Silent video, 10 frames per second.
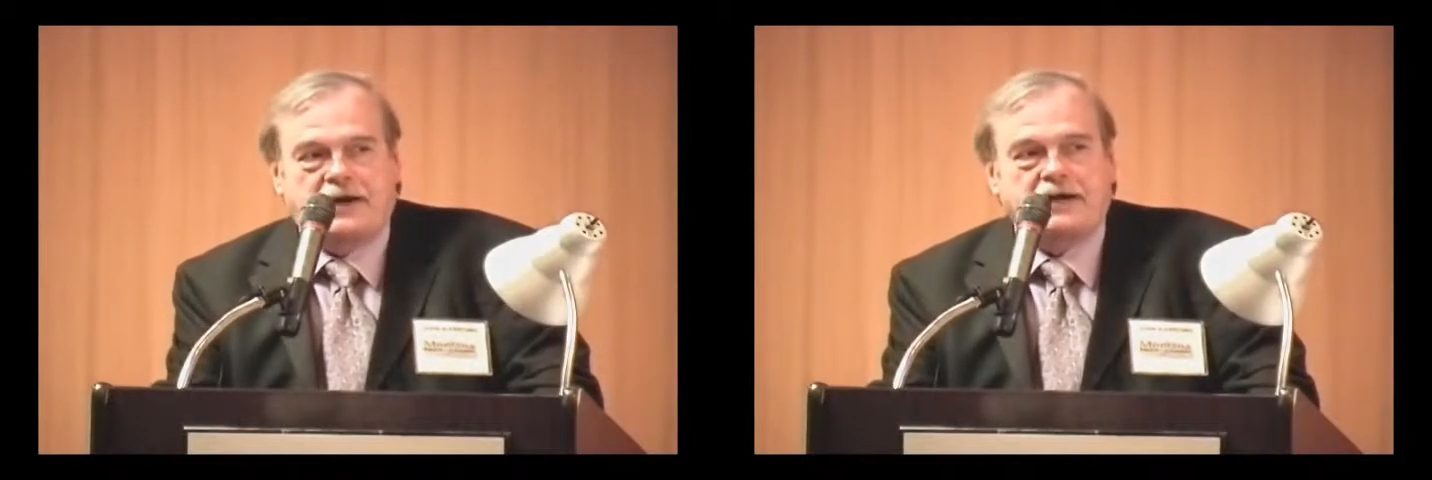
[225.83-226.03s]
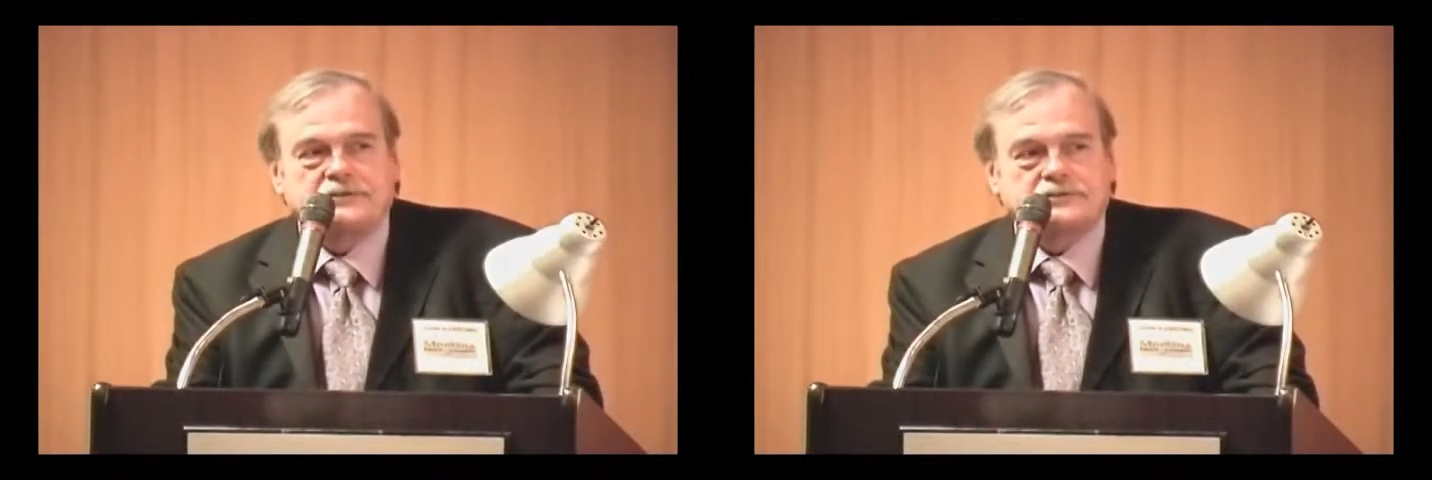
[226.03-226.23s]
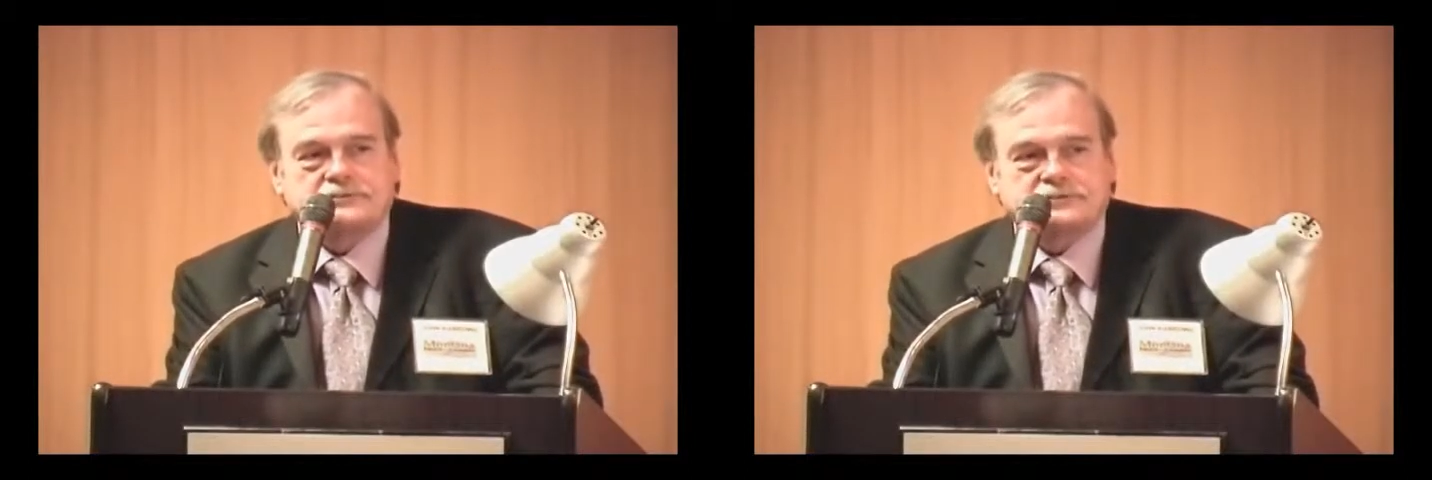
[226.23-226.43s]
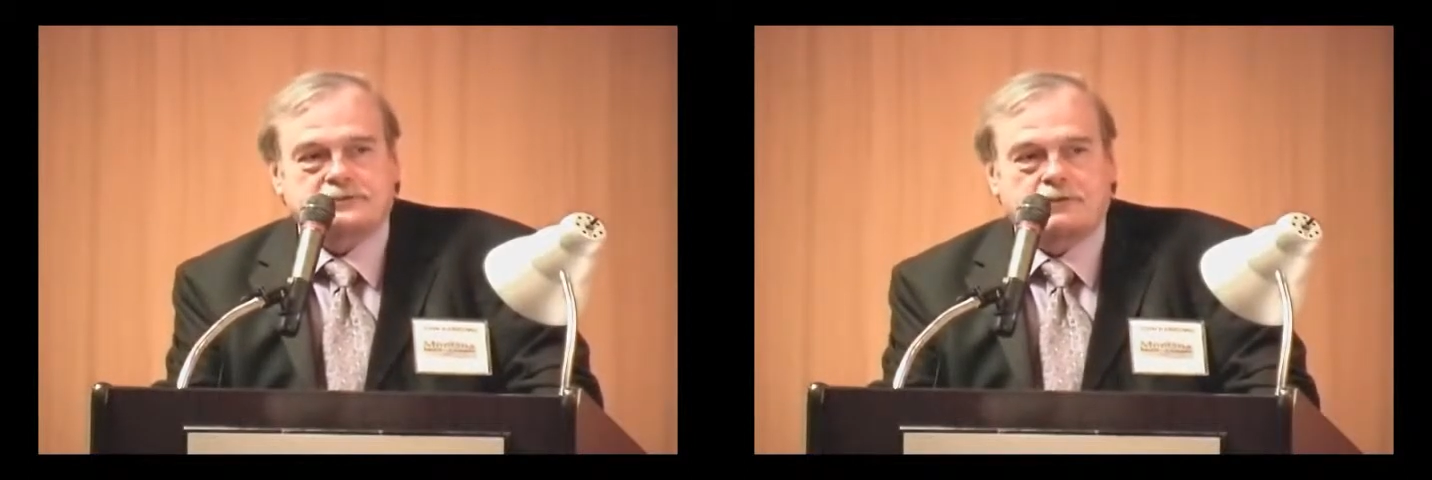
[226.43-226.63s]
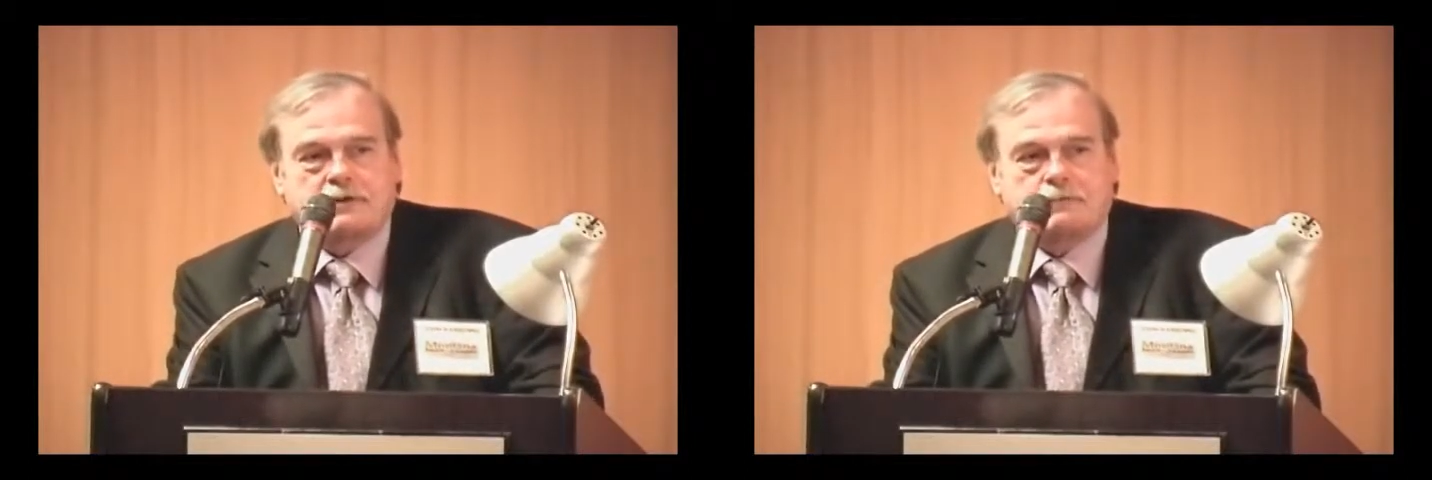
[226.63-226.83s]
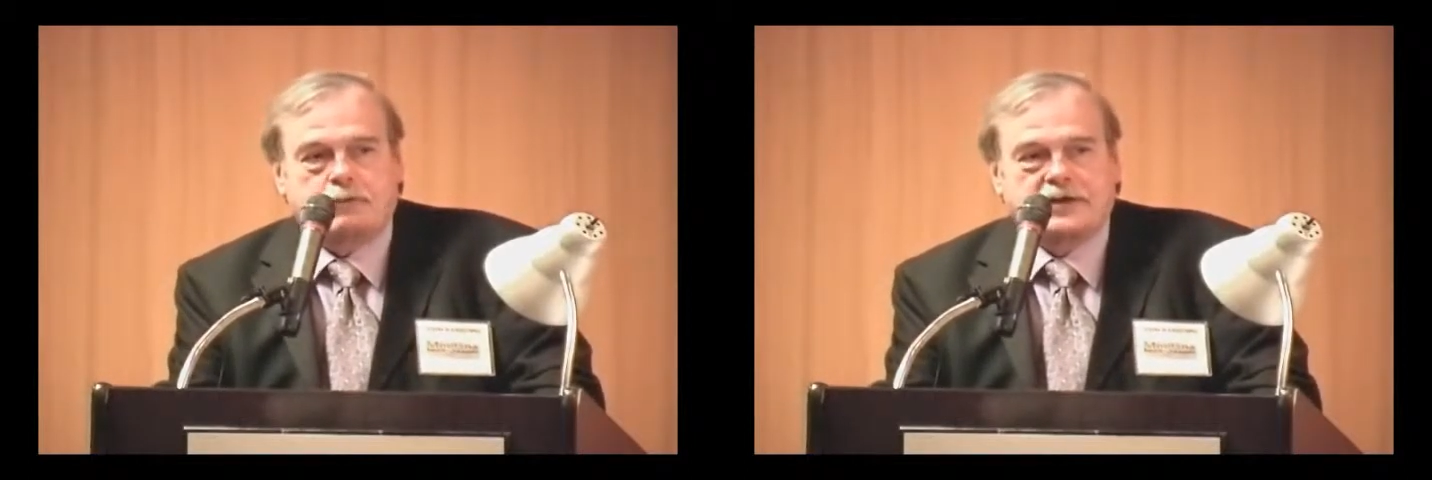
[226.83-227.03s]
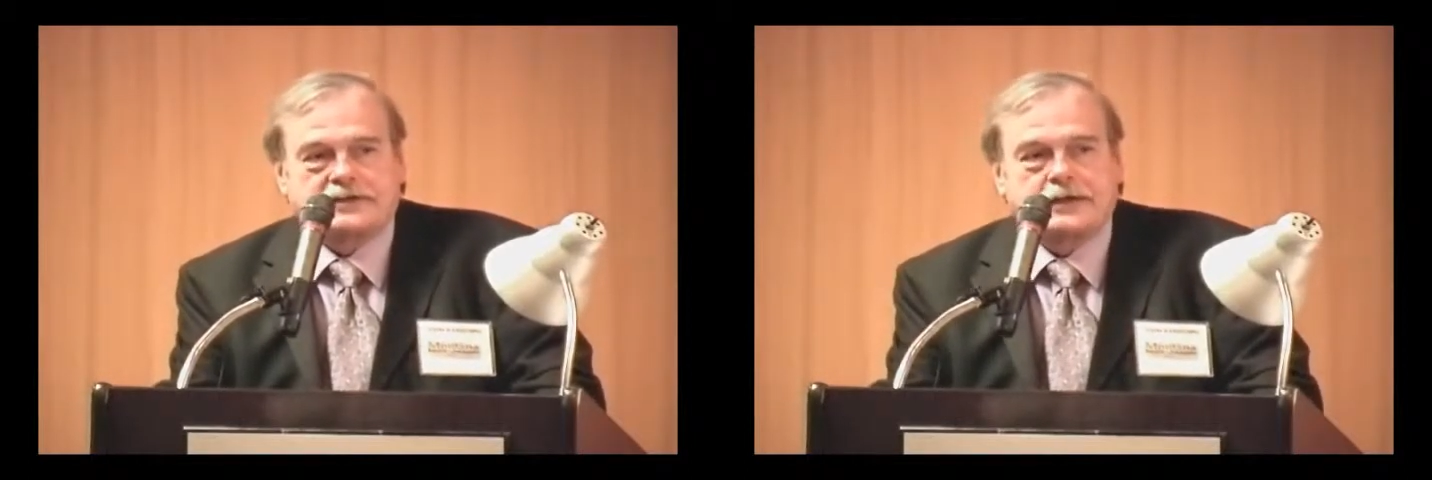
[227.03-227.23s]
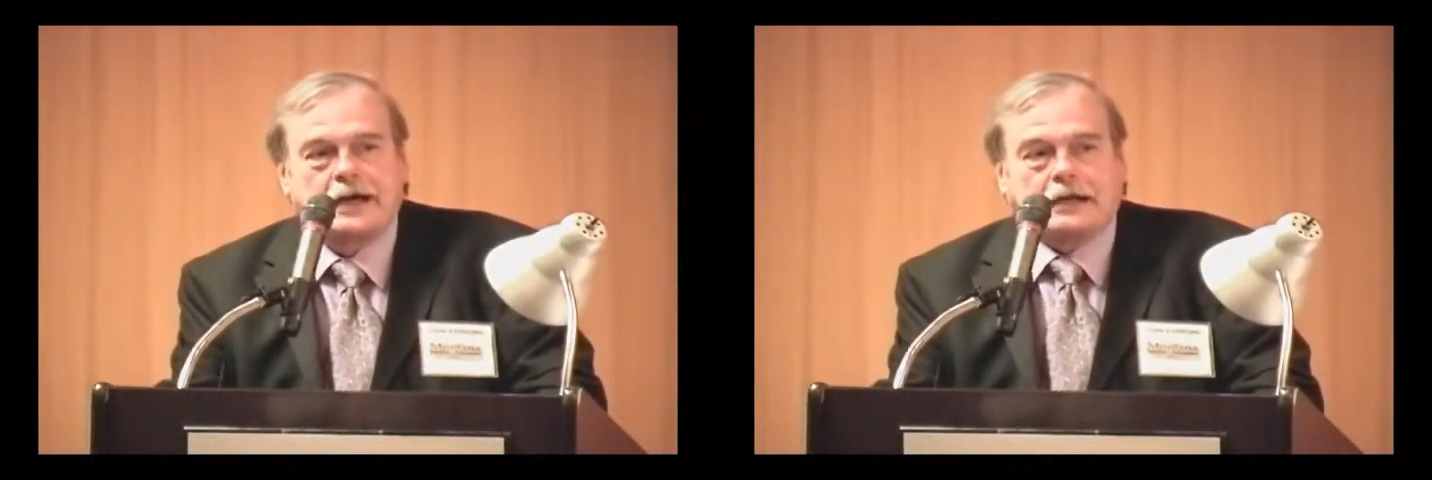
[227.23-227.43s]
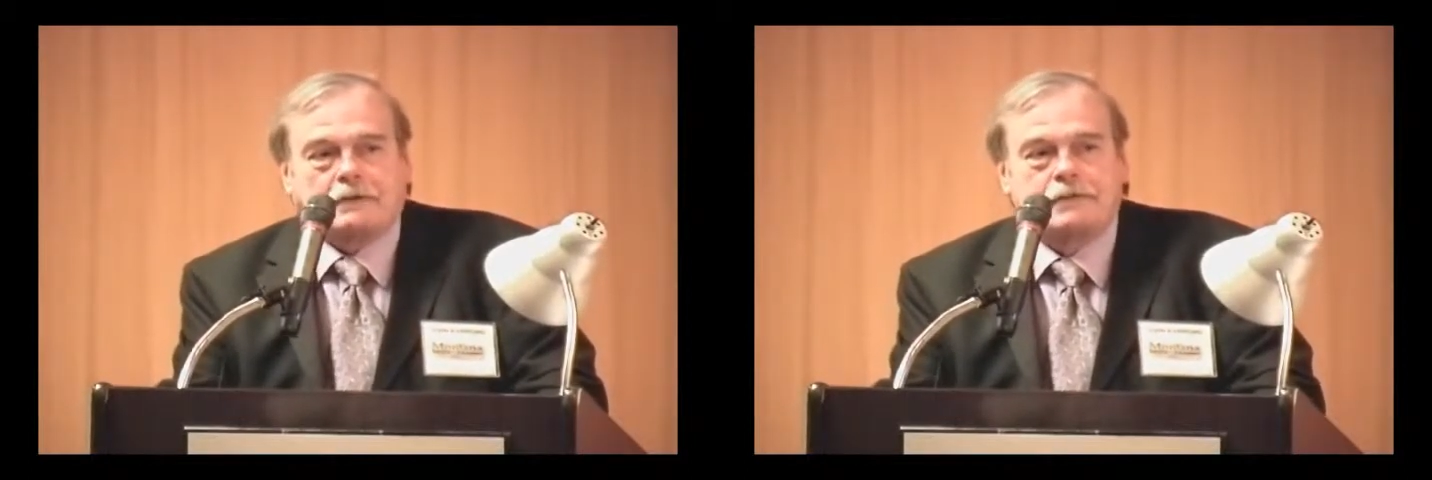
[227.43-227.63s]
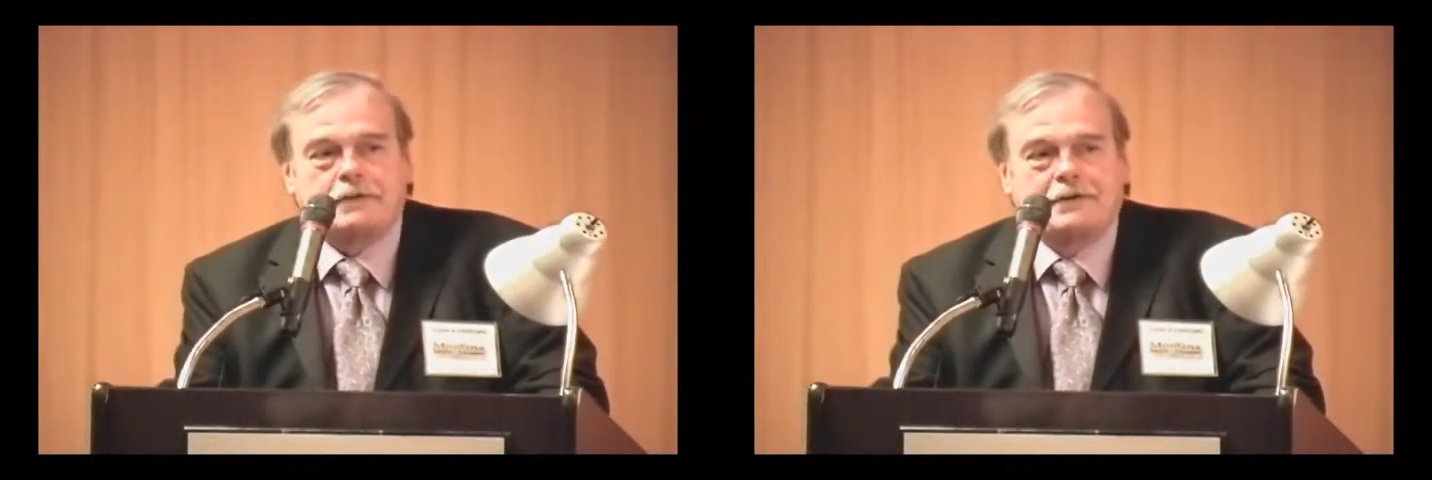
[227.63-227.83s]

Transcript: pages of 12-point type.